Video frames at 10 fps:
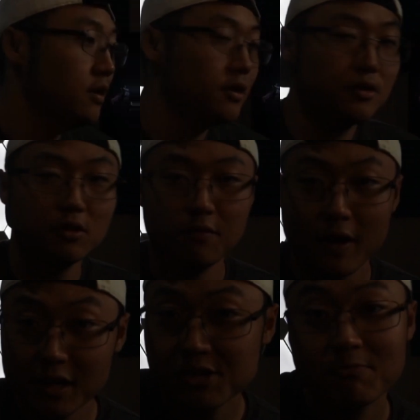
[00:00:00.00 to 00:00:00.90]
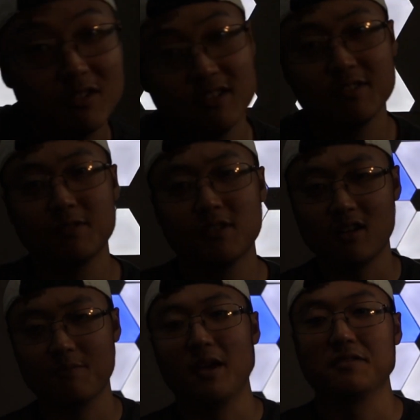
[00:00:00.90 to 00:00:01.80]
So the faction we're going to
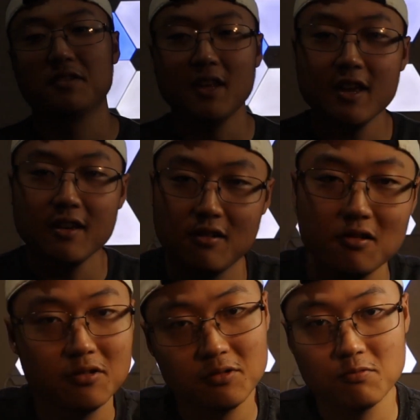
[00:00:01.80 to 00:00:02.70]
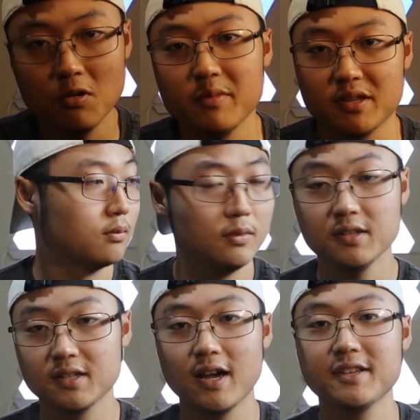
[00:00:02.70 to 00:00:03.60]
talk about today are the Romans.
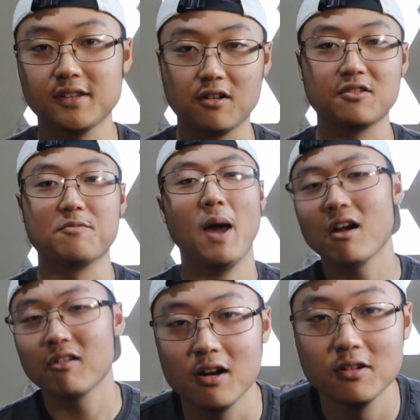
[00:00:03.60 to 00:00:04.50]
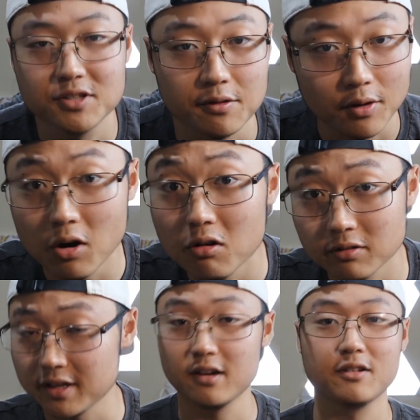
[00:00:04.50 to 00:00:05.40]
These guys are the powerhouse of all
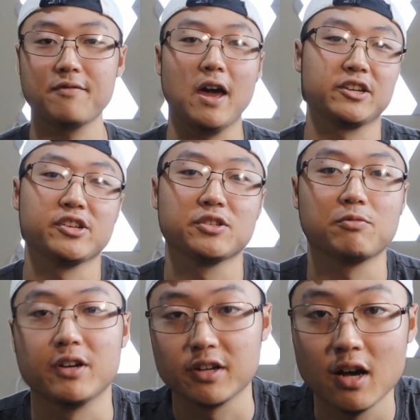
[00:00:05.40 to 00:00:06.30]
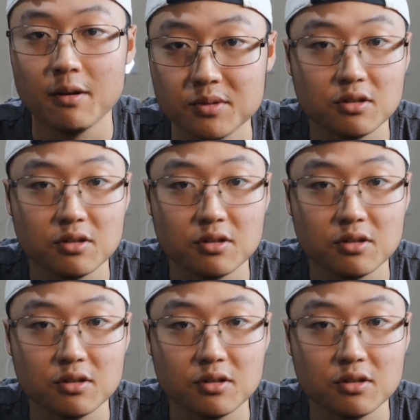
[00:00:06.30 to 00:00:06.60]
the other factions when it comes to